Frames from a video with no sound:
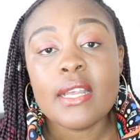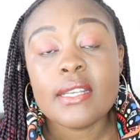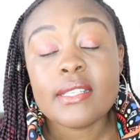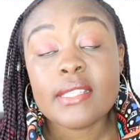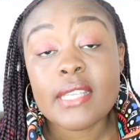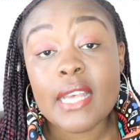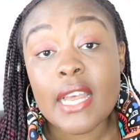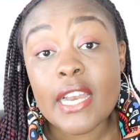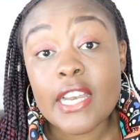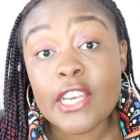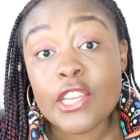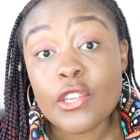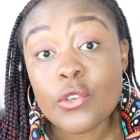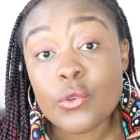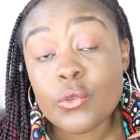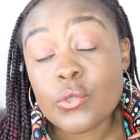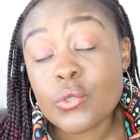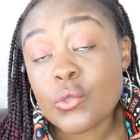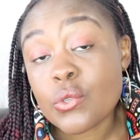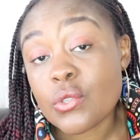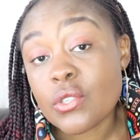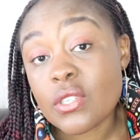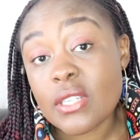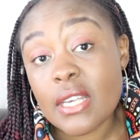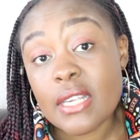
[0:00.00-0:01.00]
tell you
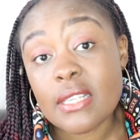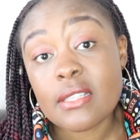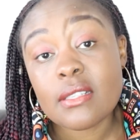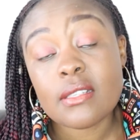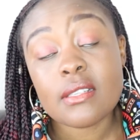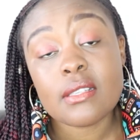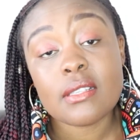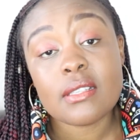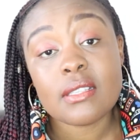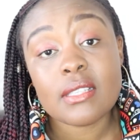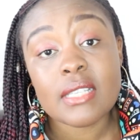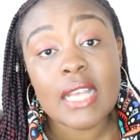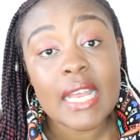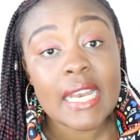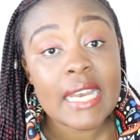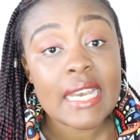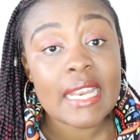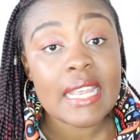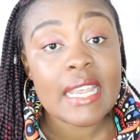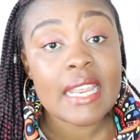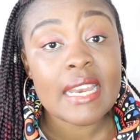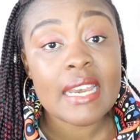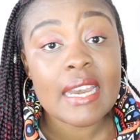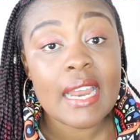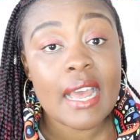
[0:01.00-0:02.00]
to just send
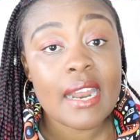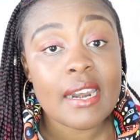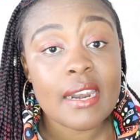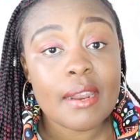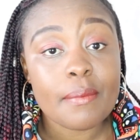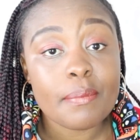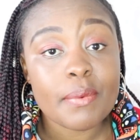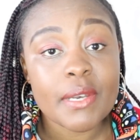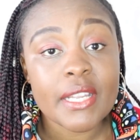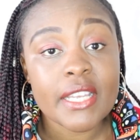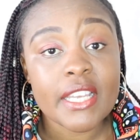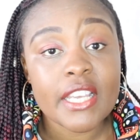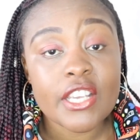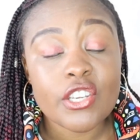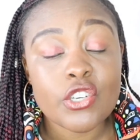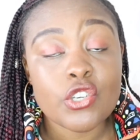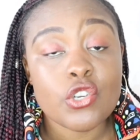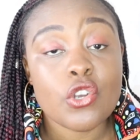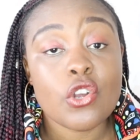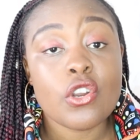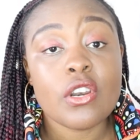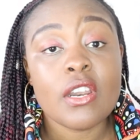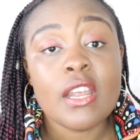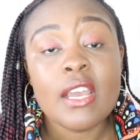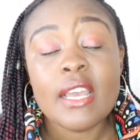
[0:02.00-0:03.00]
in an
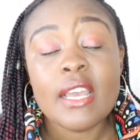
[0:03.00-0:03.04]
application